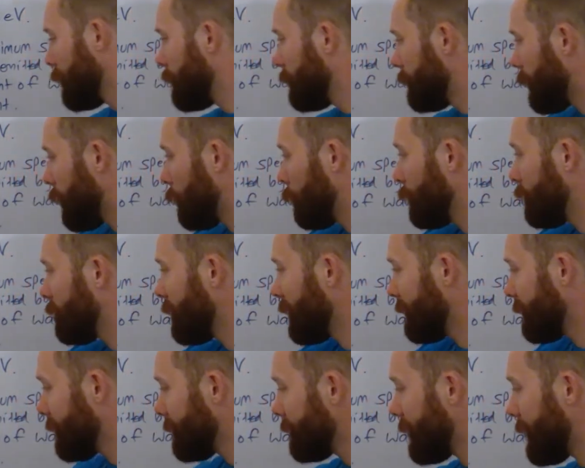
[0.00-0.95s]
Now we're
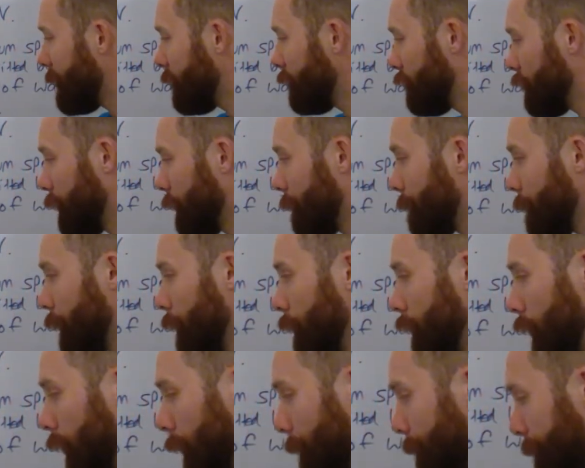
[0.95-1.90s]
saying this energy of the
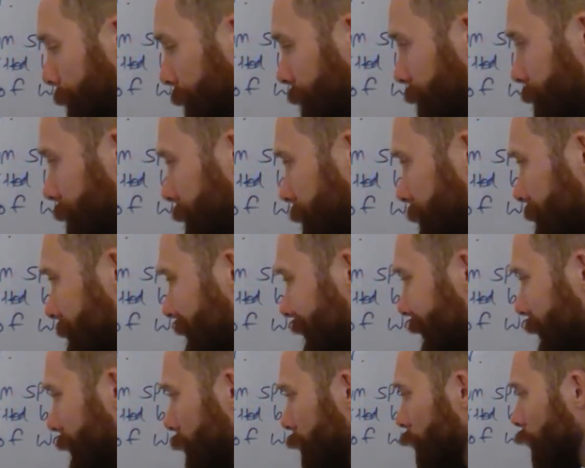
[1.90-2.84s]
photon
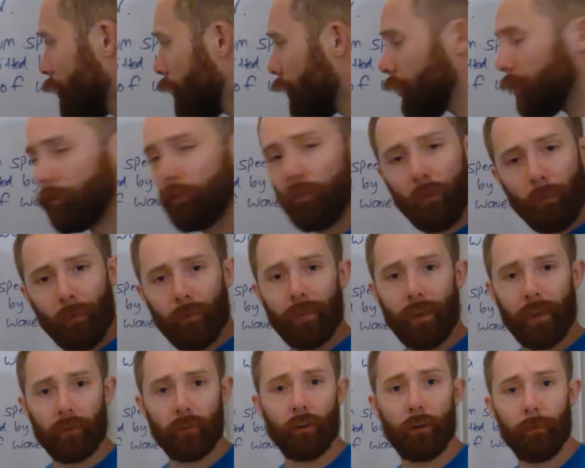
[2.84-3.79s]
is going to, some of
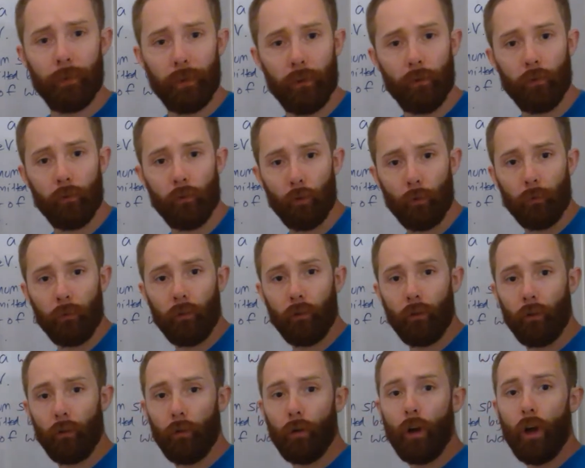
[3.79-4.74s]
that's going to be used up
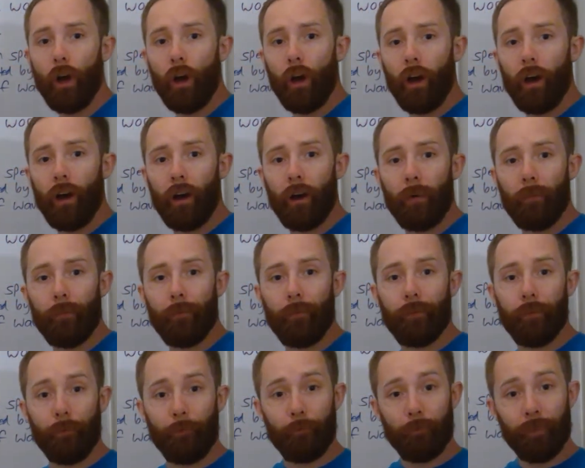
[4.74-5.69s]
to
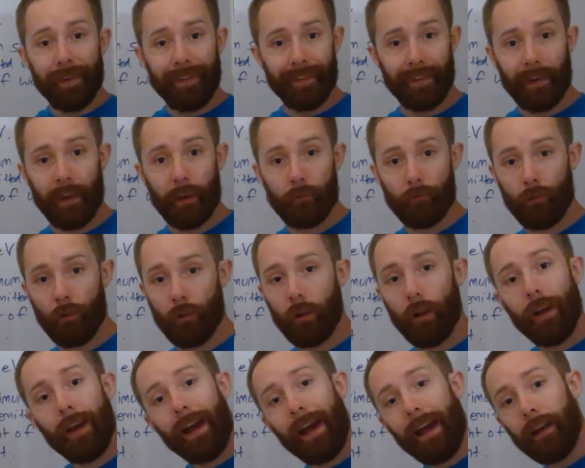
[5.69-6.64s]
free the
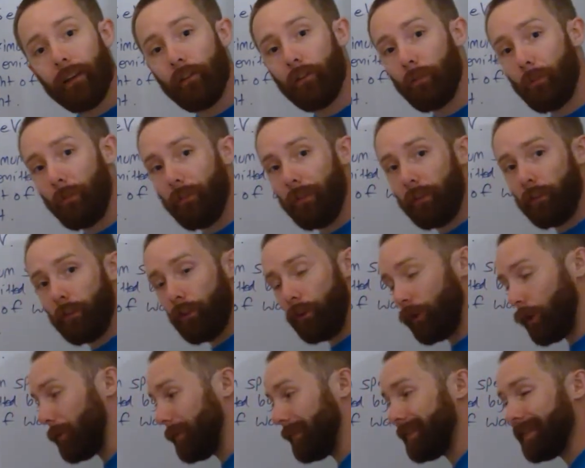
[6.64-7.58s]
electron, and some of it's going
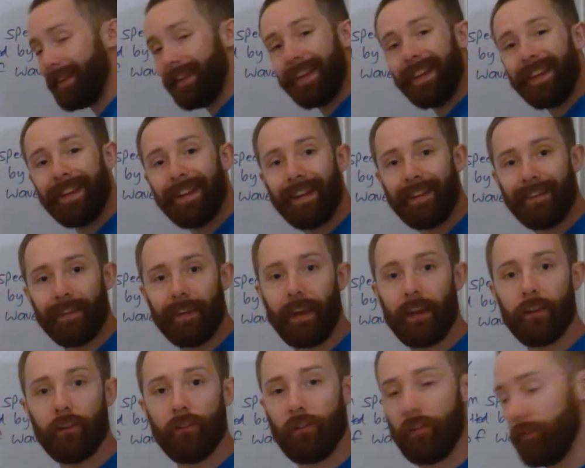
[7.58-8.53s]
to go into the kinetic
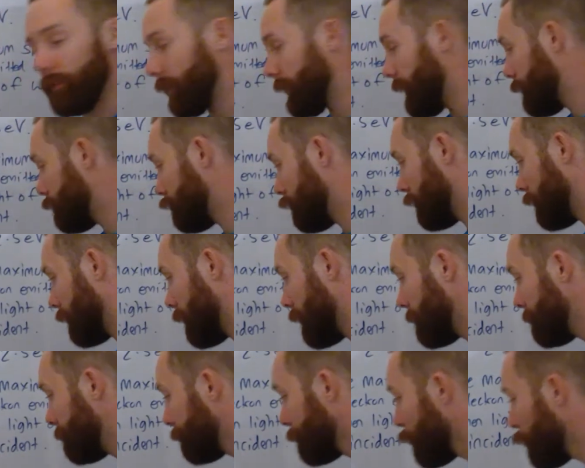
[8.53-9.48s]
energy of the electron, okay?